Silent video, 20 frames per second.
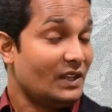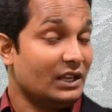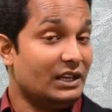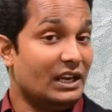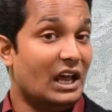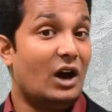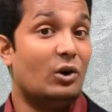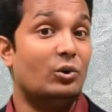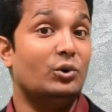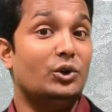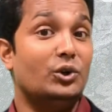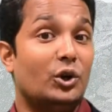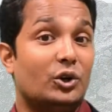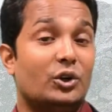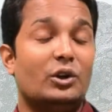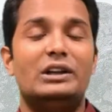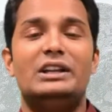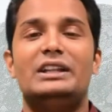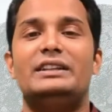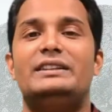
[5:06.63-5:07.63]
Now, not
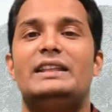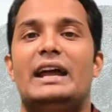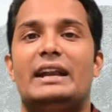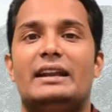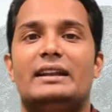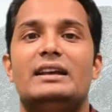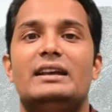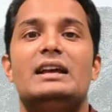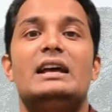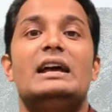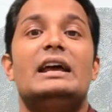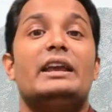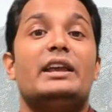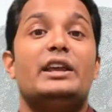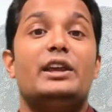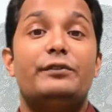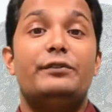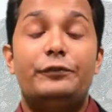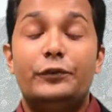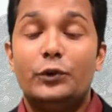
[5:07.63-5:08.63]
only that,
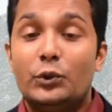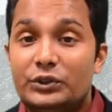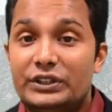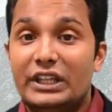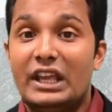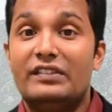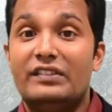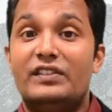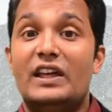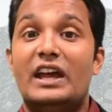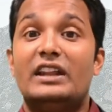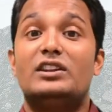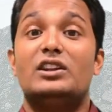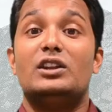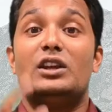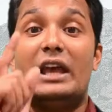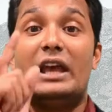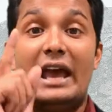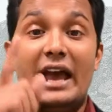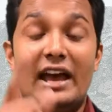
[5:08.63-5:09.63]
if you think that
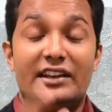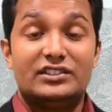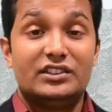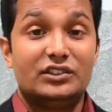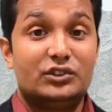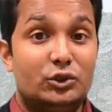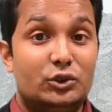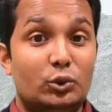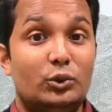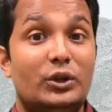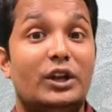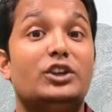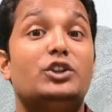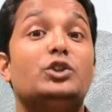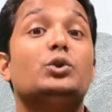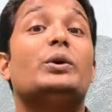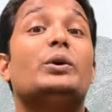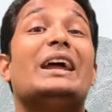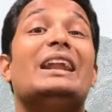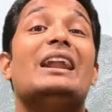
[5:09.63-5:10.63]
as a student
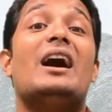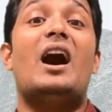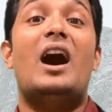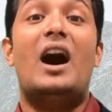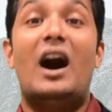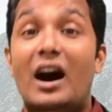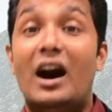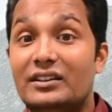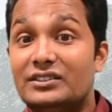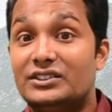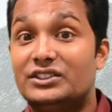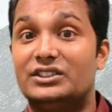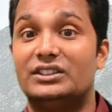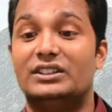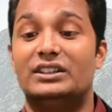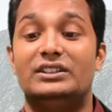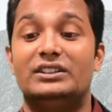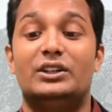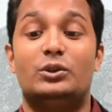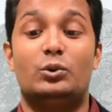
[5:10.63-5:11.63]
you can
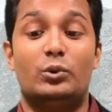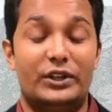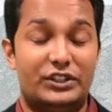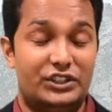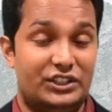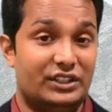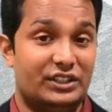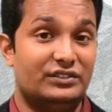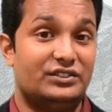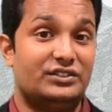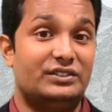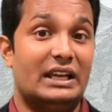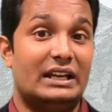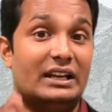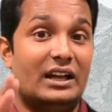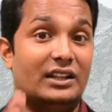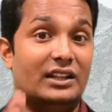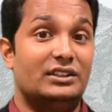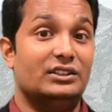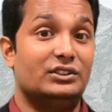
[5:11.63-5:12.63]
answer the questions
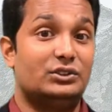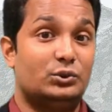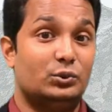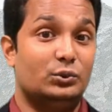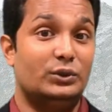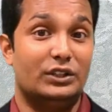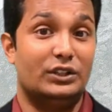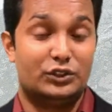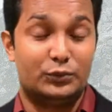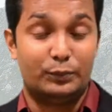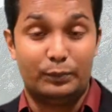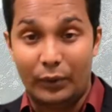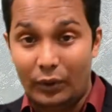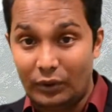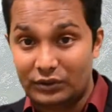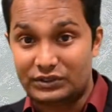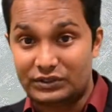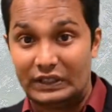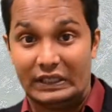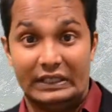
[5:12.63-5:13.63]
that other students
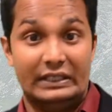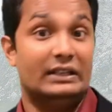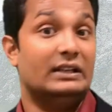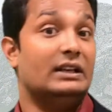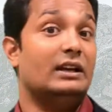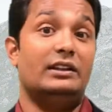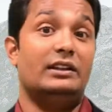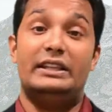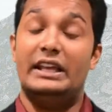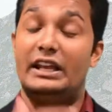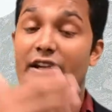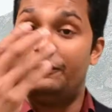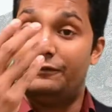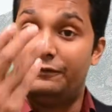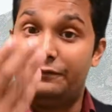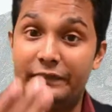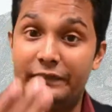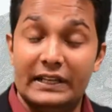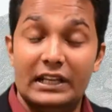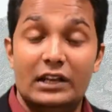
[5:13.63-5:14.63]
posted, then
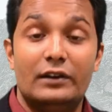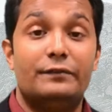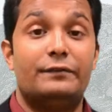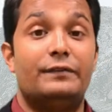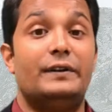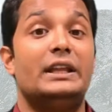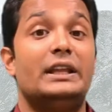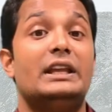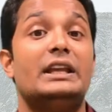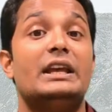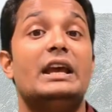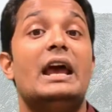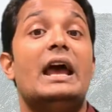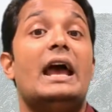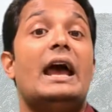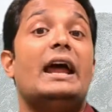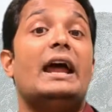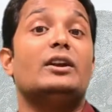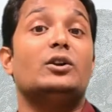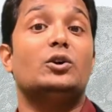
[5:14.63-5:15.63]
feel free
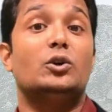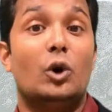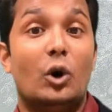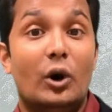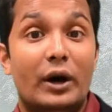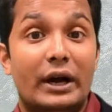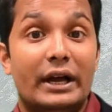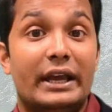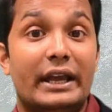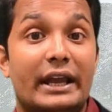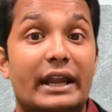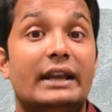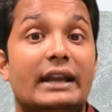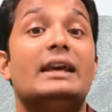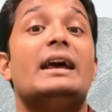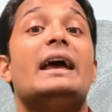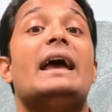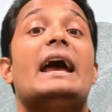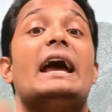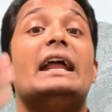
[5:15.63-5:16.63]
and go ahead
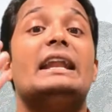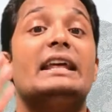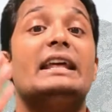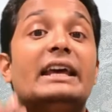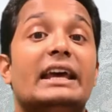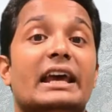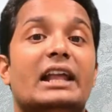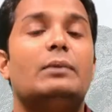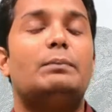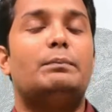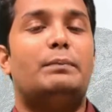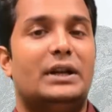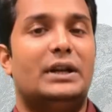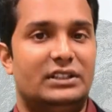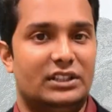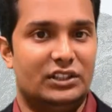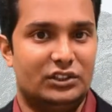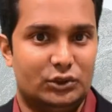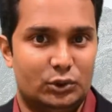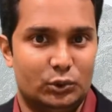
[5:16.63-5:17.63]
and help
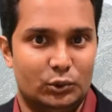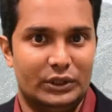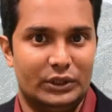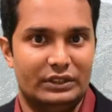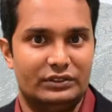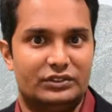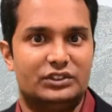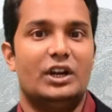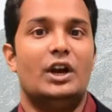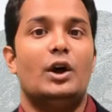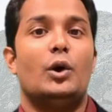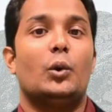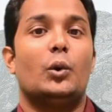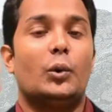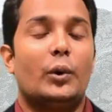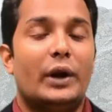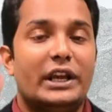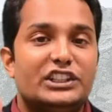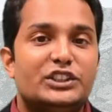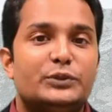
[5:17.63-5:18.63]
other students.
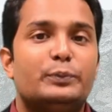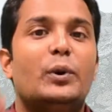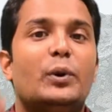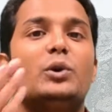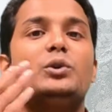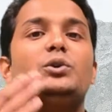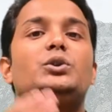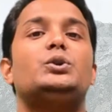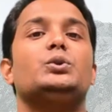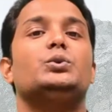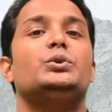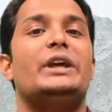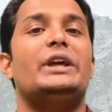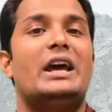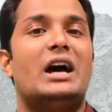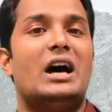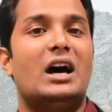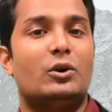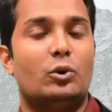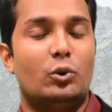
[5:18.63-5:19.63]
Respond to
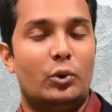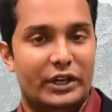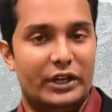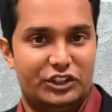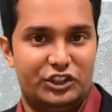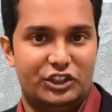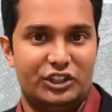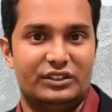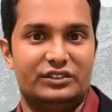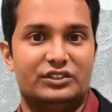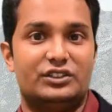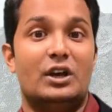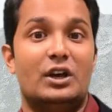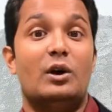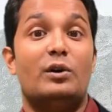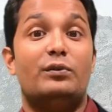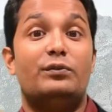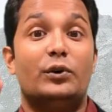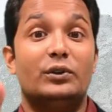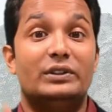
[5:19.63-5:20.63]
their questions.
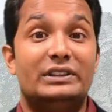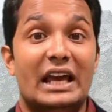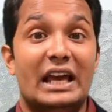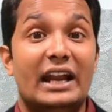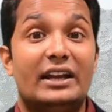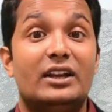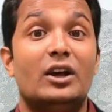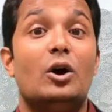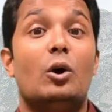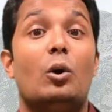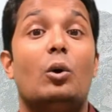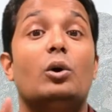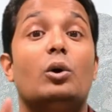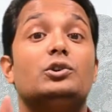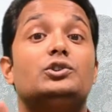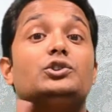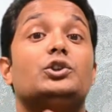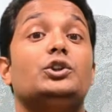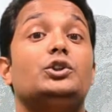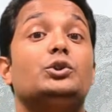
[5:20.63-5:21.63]
For that
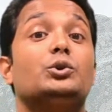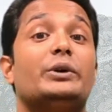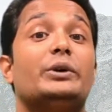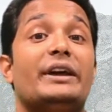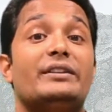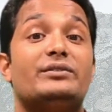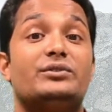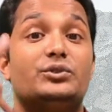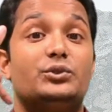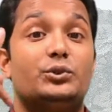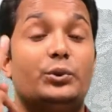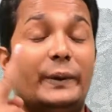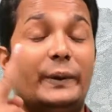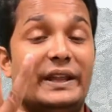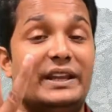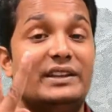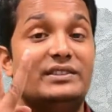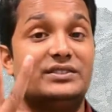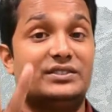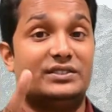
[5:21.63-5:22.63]
also you get
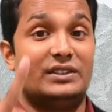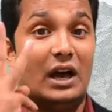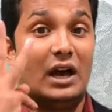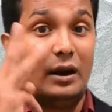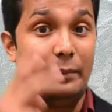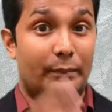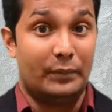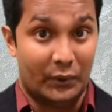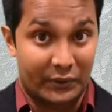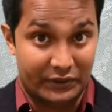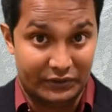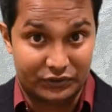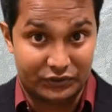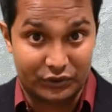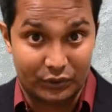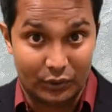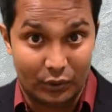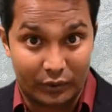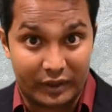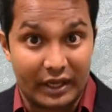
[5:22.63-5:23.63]
3 star
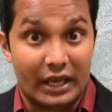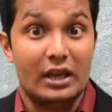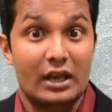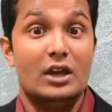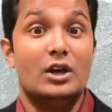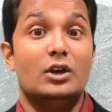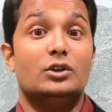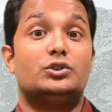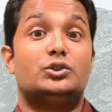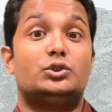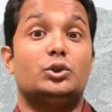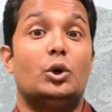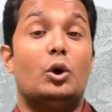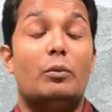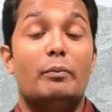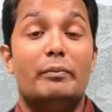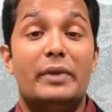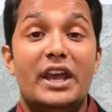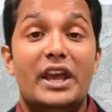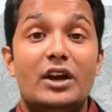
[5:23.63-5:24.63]
points. Okay,
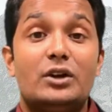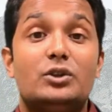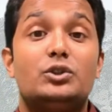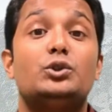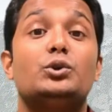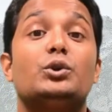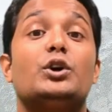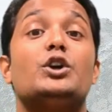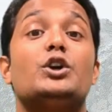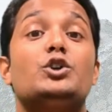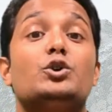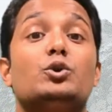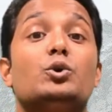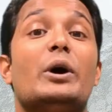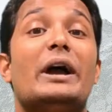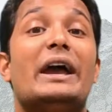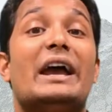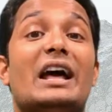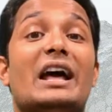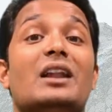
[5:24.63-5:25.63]
so make sure you
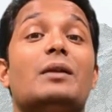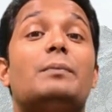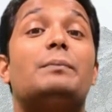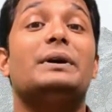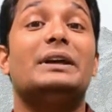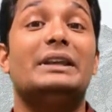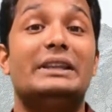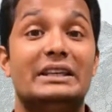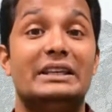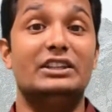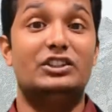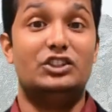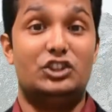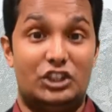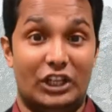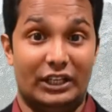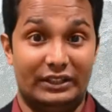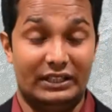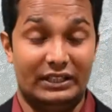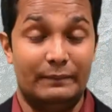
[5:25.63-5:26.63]
help
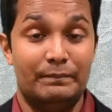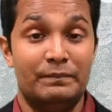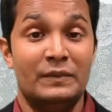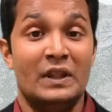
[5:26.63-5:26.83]
each other.